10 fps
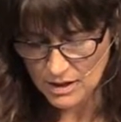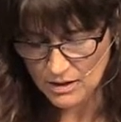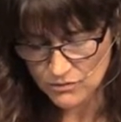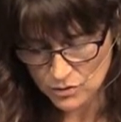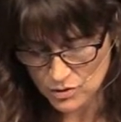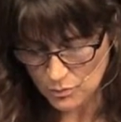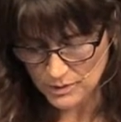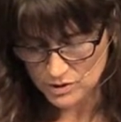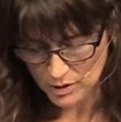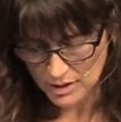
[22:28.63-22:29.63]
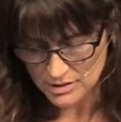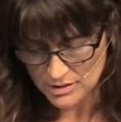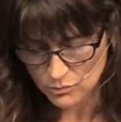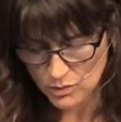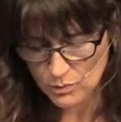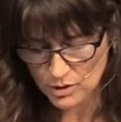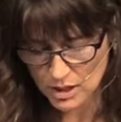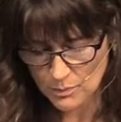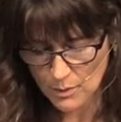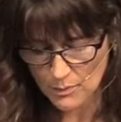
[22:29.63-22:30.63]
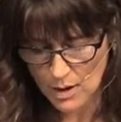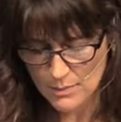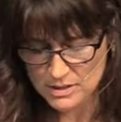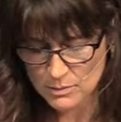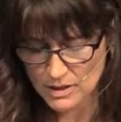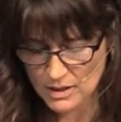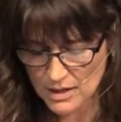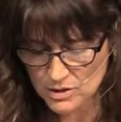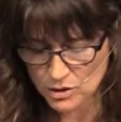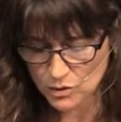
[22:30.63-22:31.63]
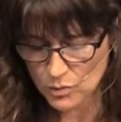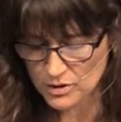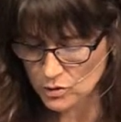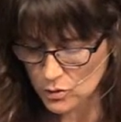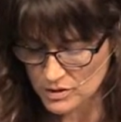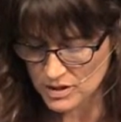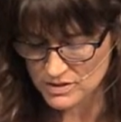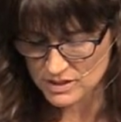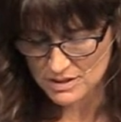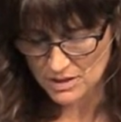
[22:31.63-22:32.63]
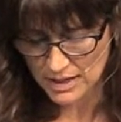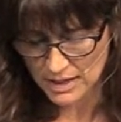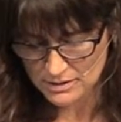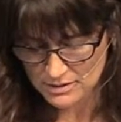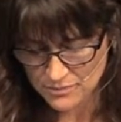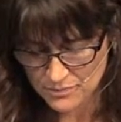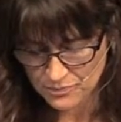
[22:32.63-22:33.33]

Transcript: If you don't betray us, we will keep our promise and be kind to you when the Lord gives us the land.